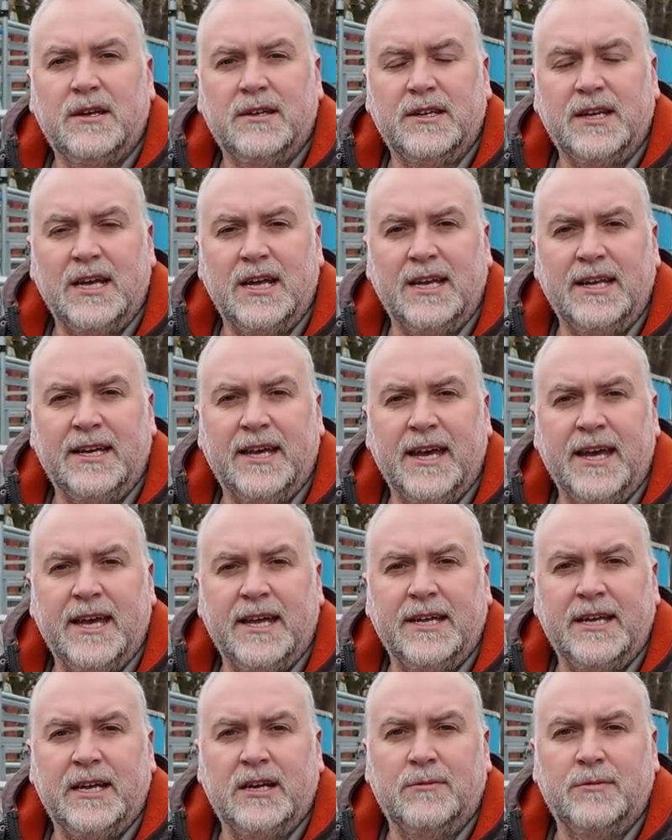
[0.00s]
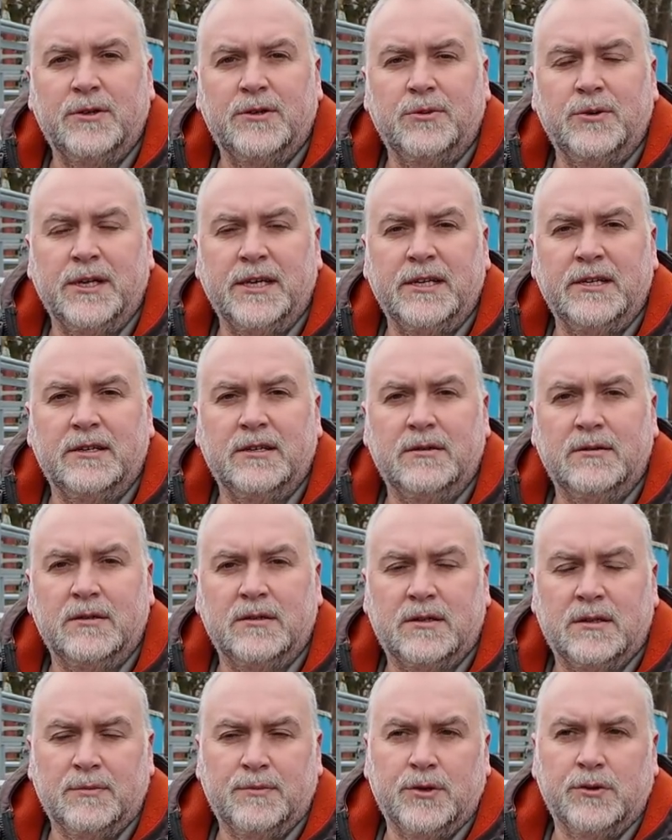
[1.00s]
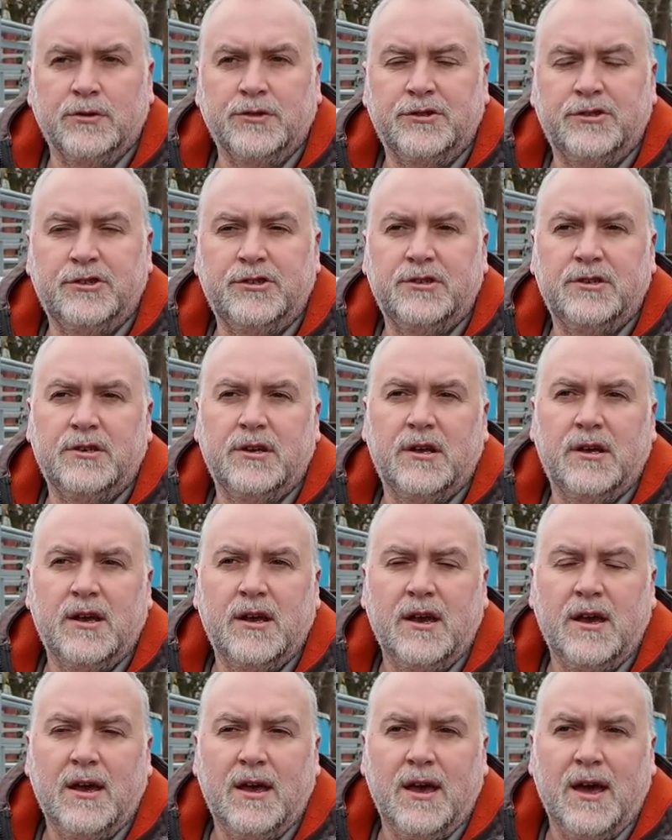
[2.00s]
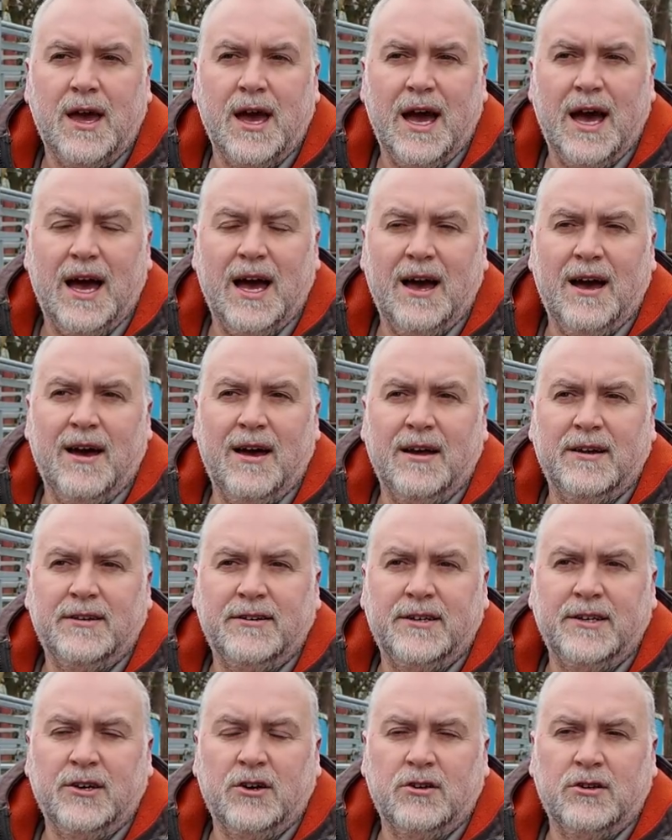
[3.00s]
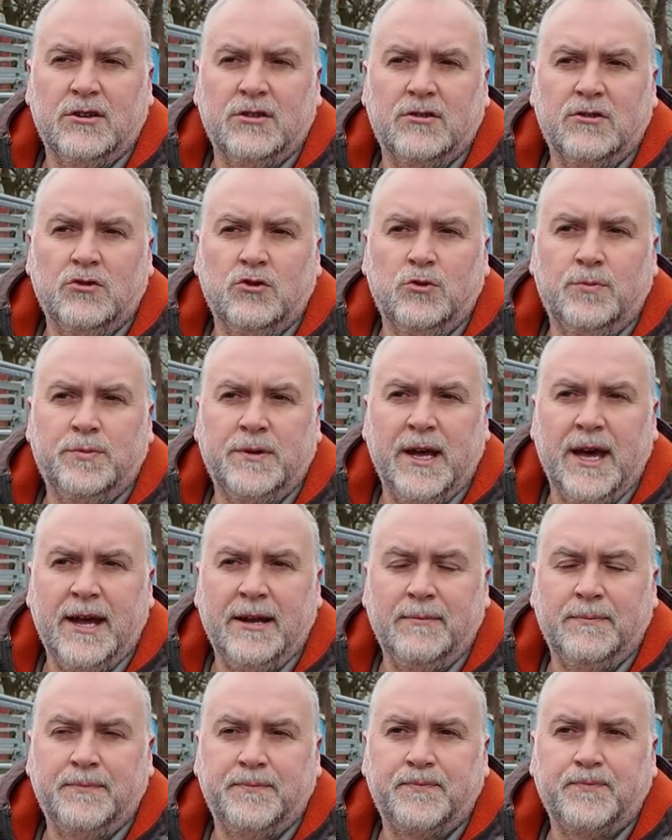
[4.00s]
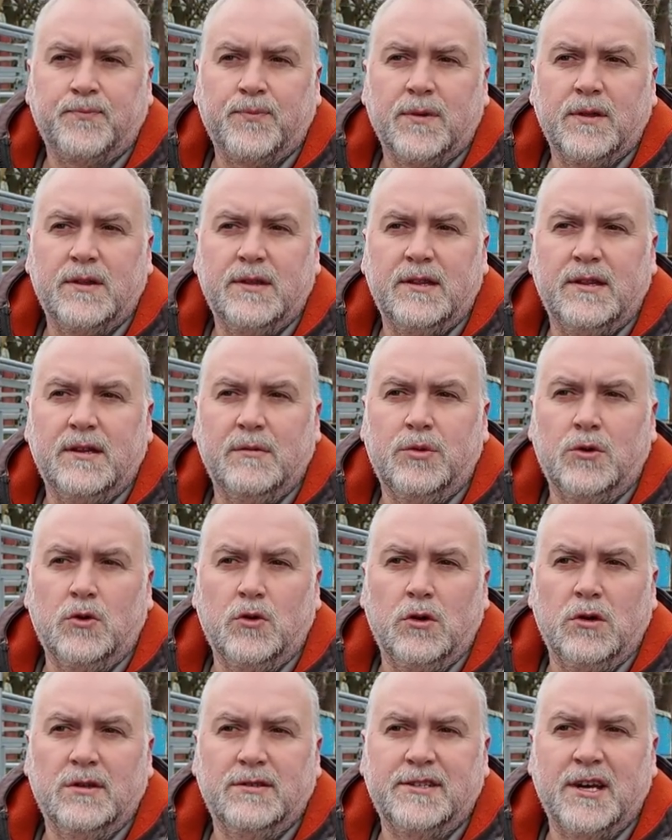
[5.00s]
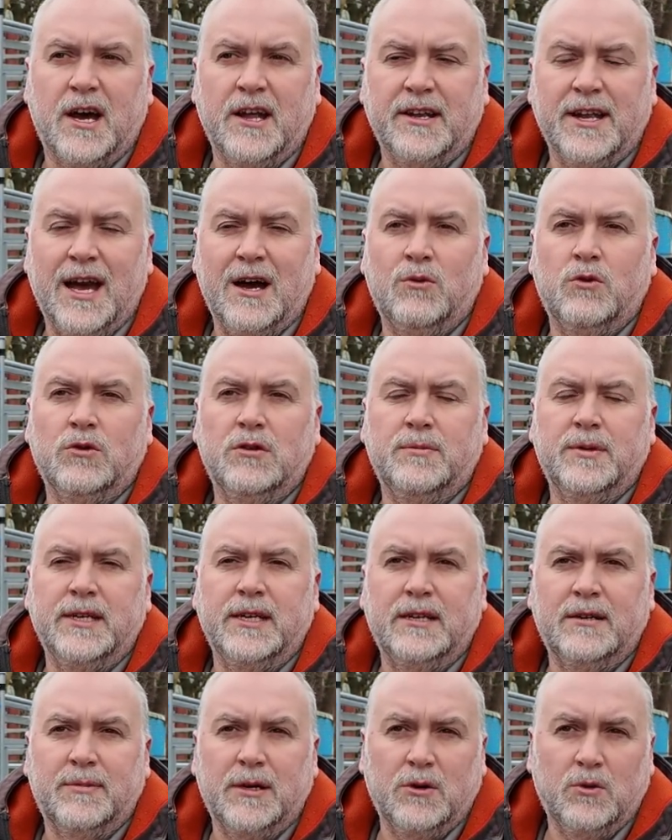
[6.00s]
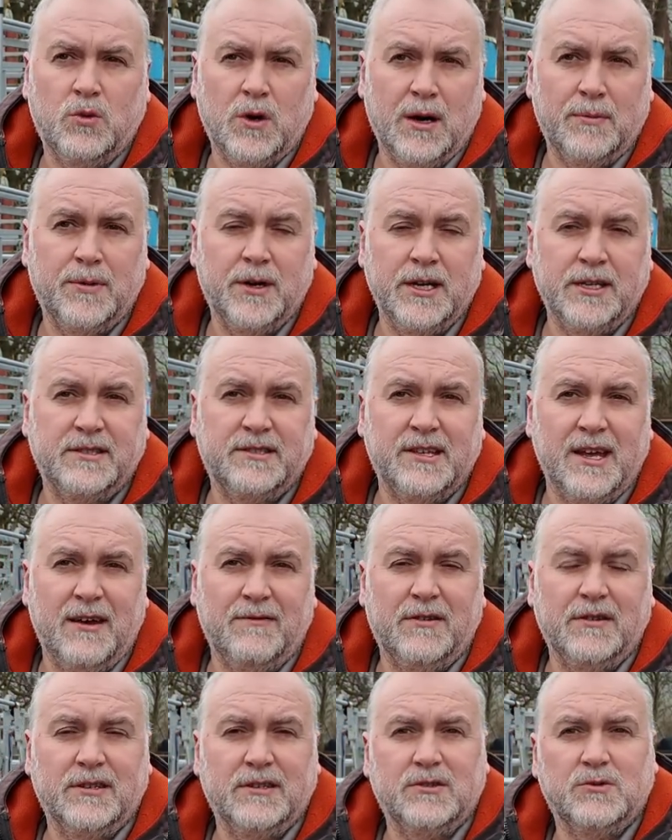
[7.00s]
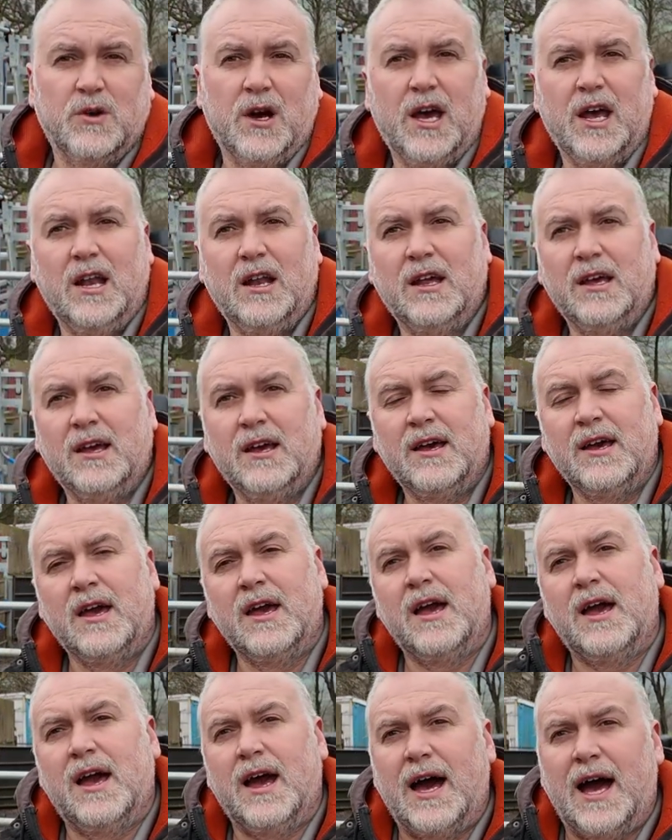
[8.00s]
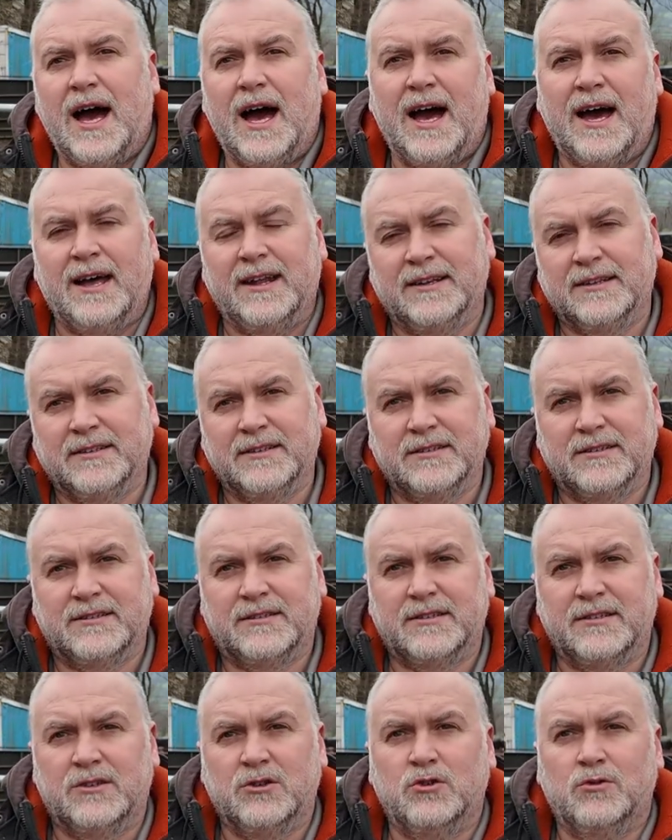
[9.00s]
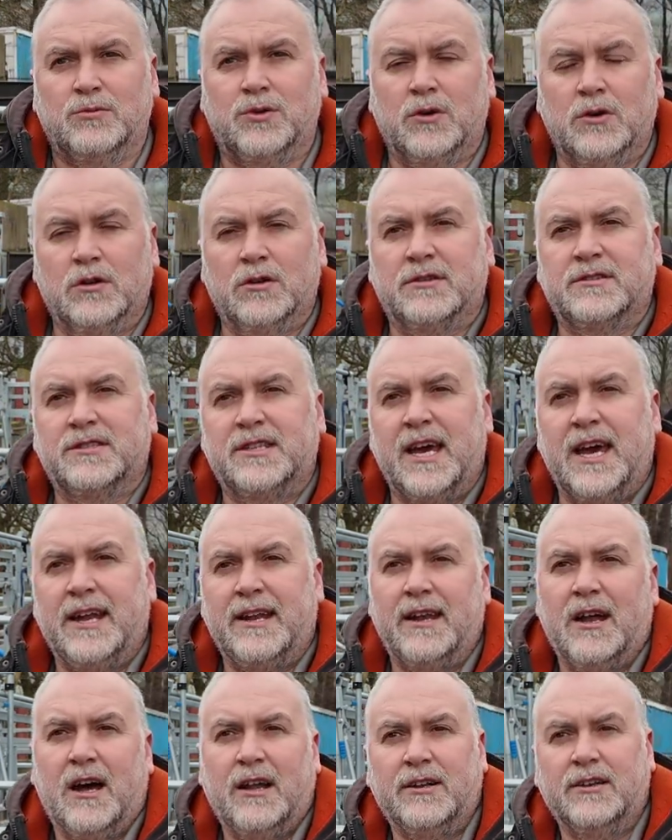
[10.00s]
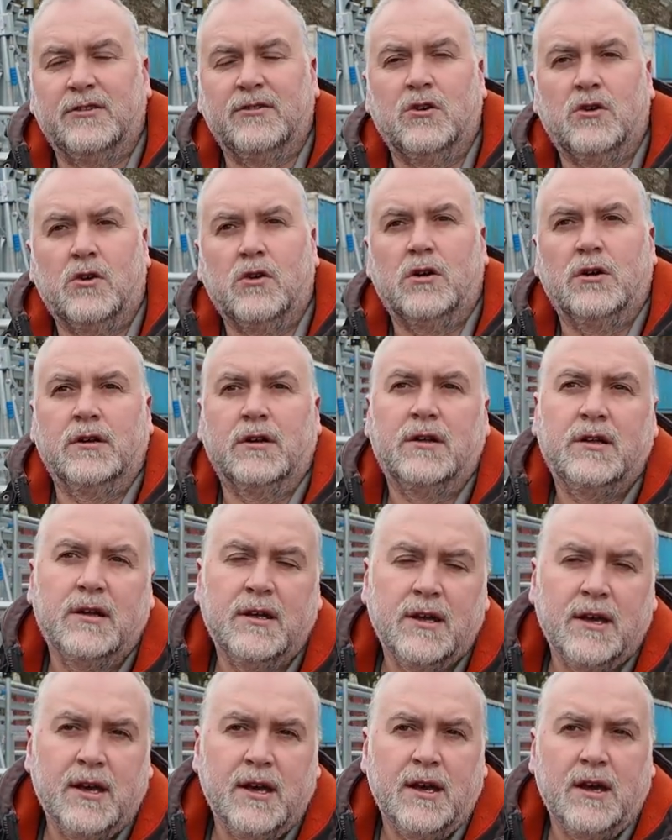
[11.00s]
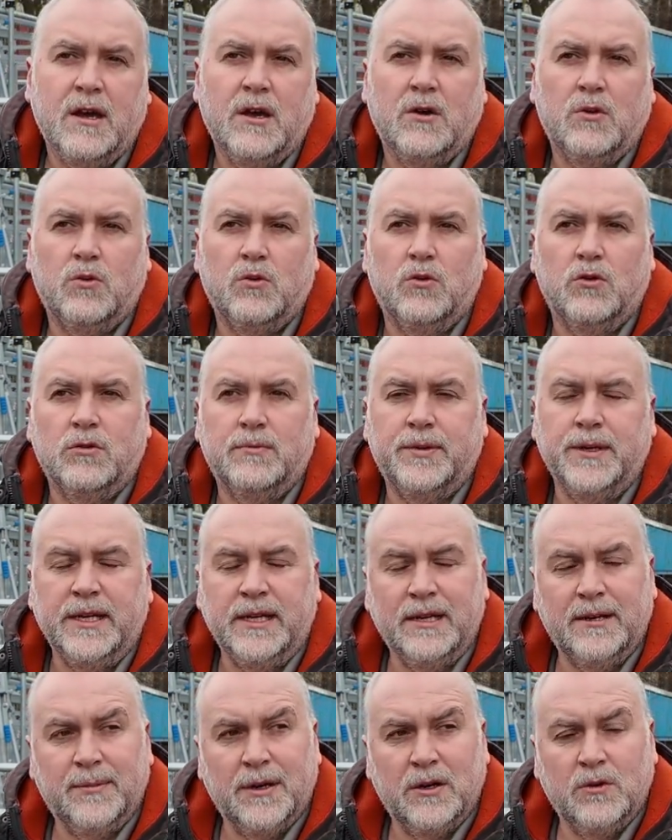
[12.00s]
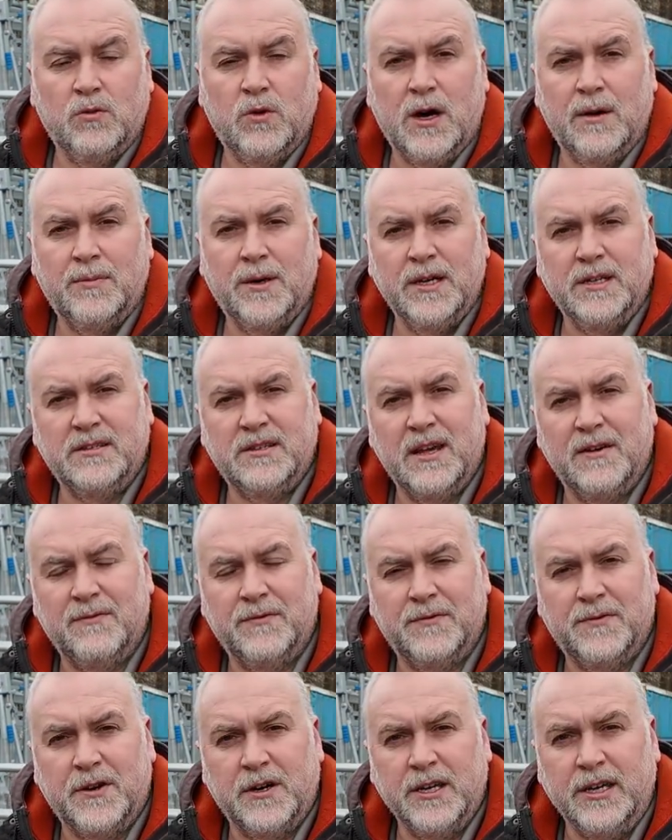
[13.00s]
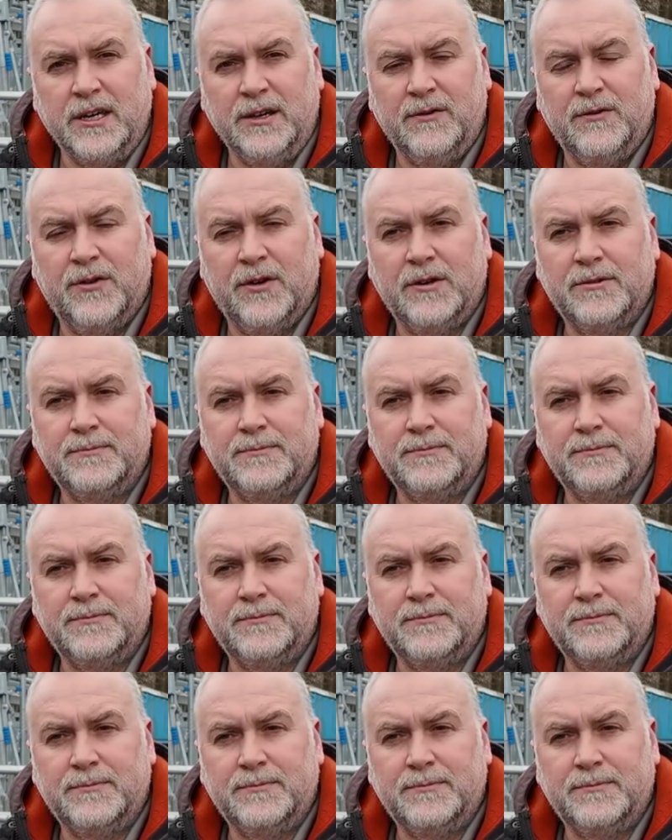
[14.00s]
daily gain there between the bunch, and the other group then, the bulls on that would have been about 1.7 as well, and the 2 bullocks then on their own would be about 1.75,